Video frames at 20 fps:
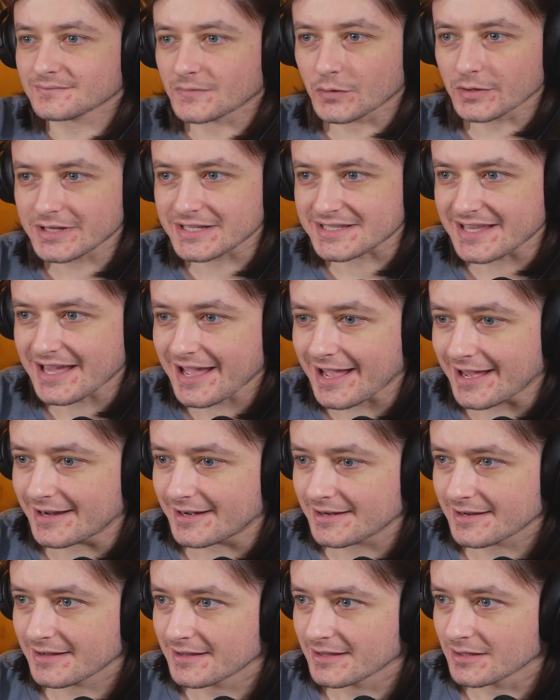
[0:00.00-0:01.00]
What is
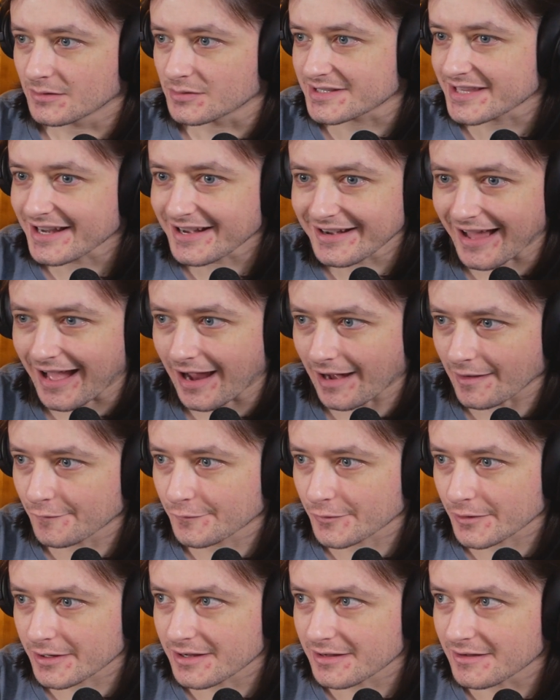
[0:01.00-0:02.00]
that? Is that an
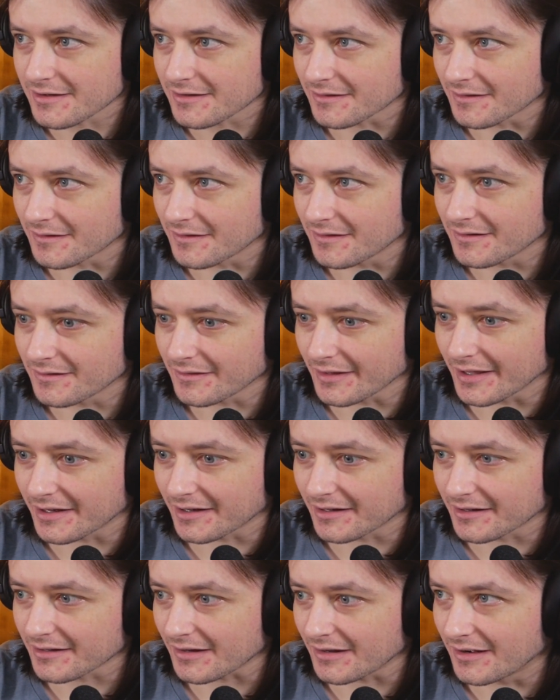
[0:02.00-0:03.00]
ivory,
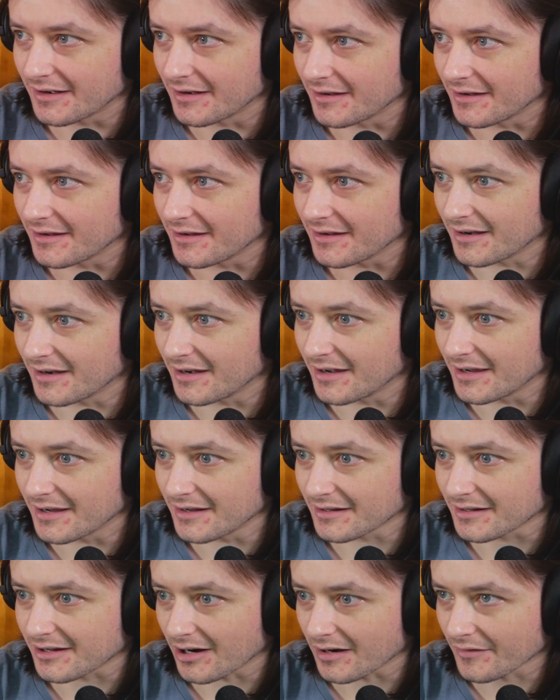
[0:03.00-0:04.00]
like,
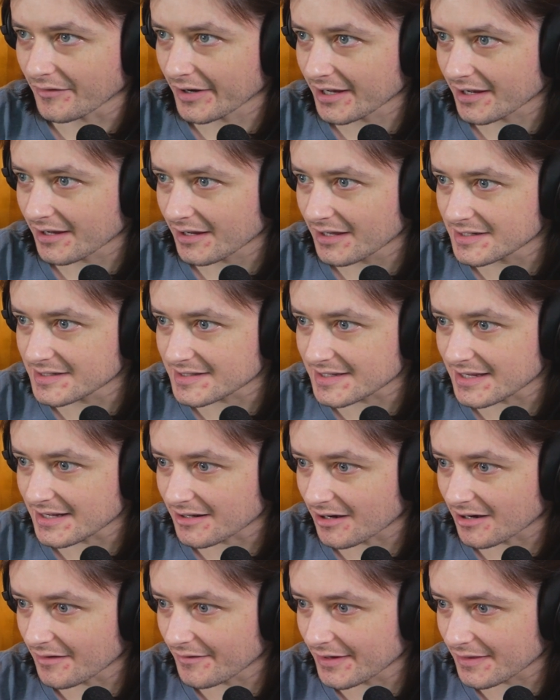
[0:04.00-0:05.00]
carving? Inset
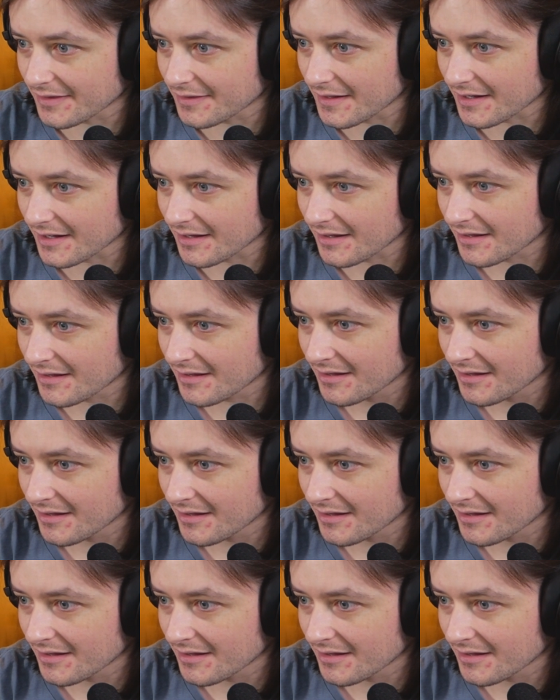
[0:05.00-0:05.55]
carving thing?